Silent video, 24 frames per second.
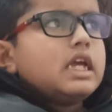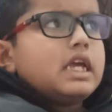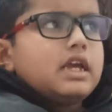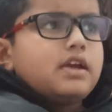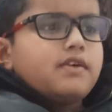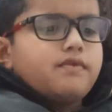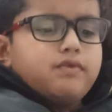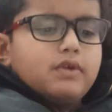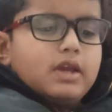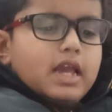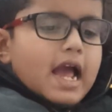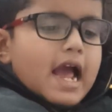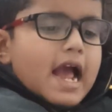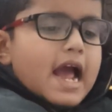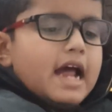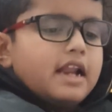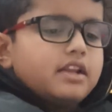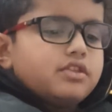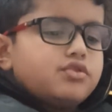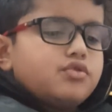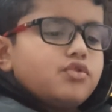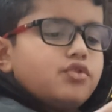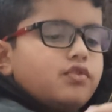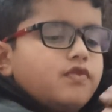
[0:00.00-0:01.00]
If we
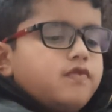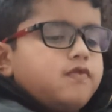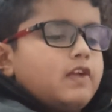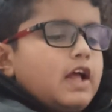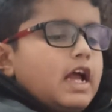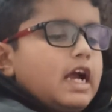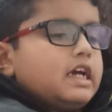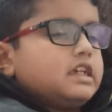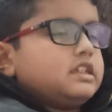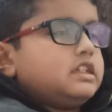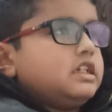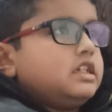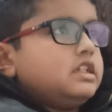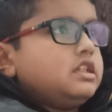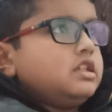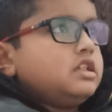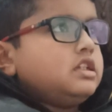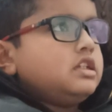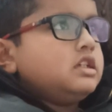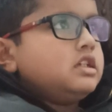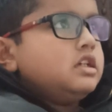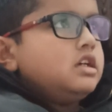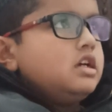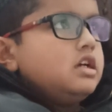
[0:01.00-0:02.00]
add two
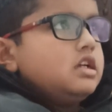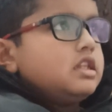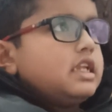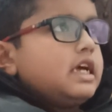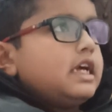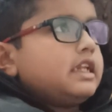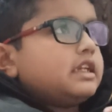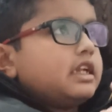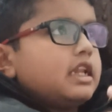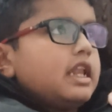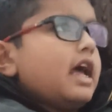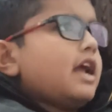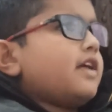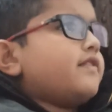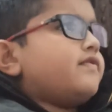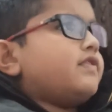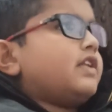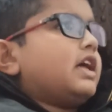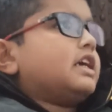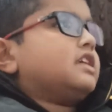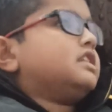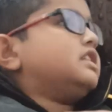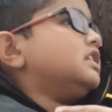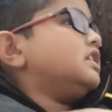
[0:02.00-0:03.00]
fractions that are like
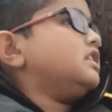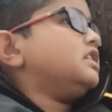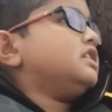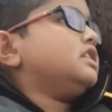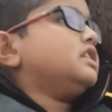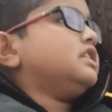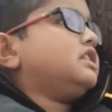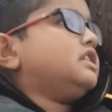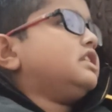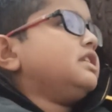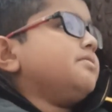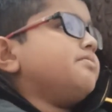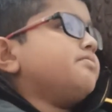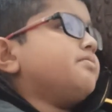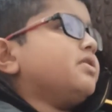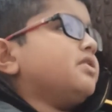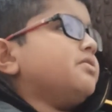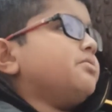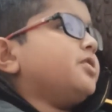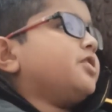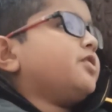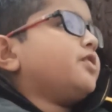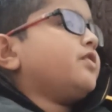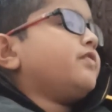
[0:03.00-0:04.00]
fractions, it's simple.
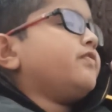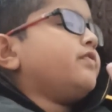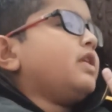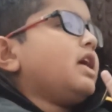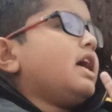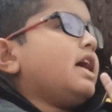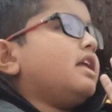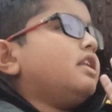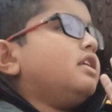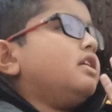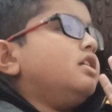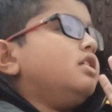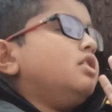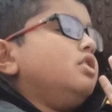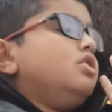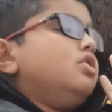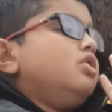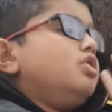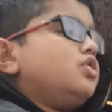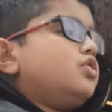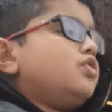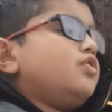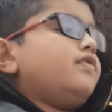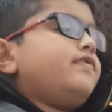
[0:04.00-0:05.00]
But if we add
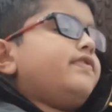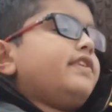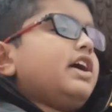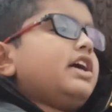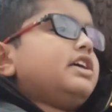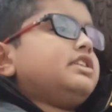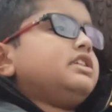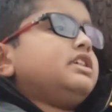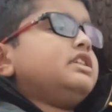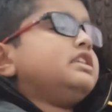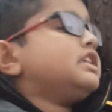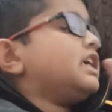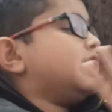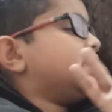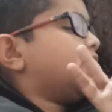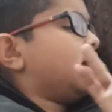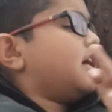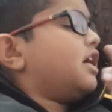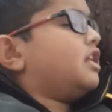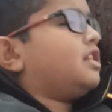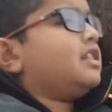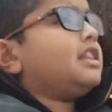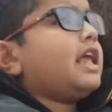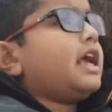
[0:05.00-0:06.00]
two fractions that
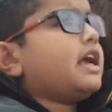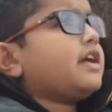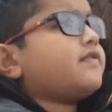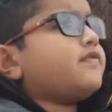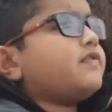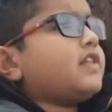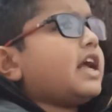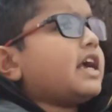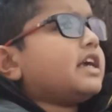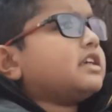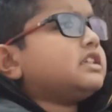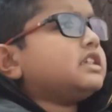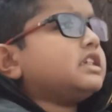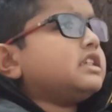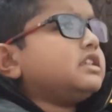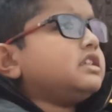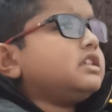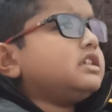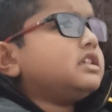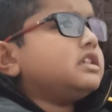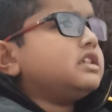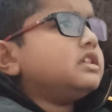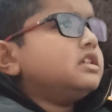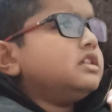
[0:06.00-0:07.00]
are unlike
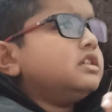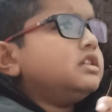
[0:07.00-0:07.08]
fractions,